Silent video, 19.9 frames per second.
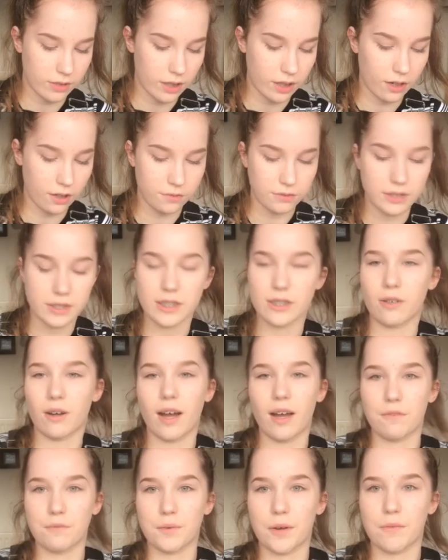obviously you don't
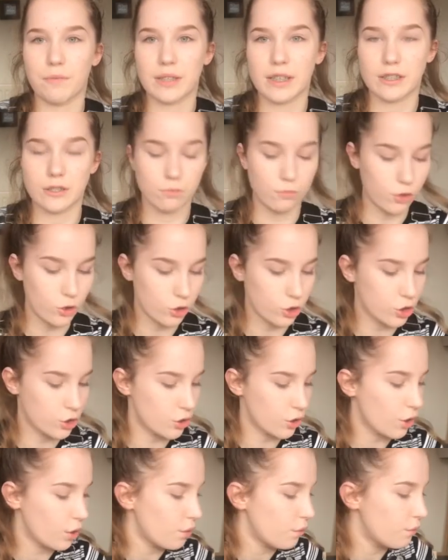have to have this much
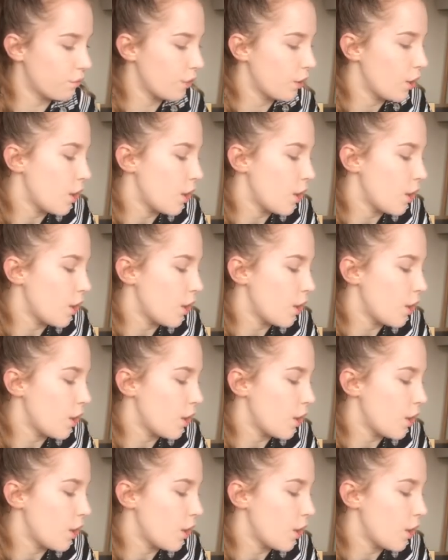stuff.